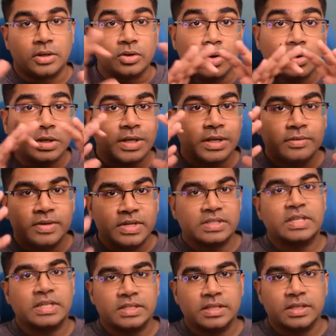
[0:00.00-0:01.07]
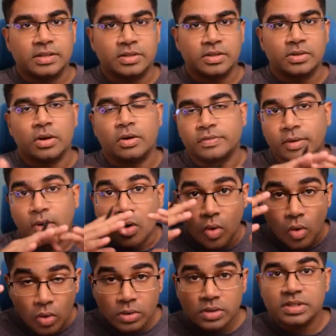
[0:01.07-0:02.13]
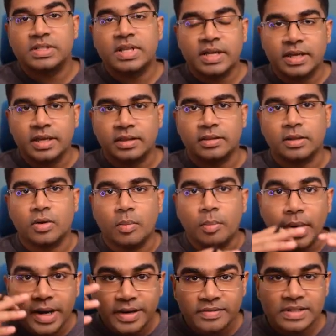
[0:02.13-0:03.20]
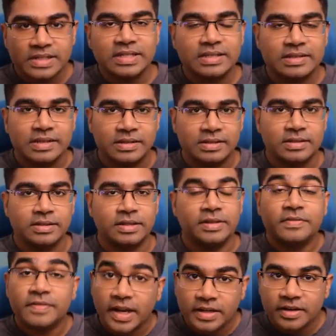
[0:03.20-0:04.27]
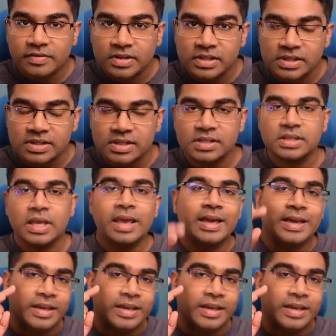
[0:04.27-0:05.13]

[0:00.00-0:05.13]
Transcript: the total resistance of the whole circuit the combined resistance the effective resistance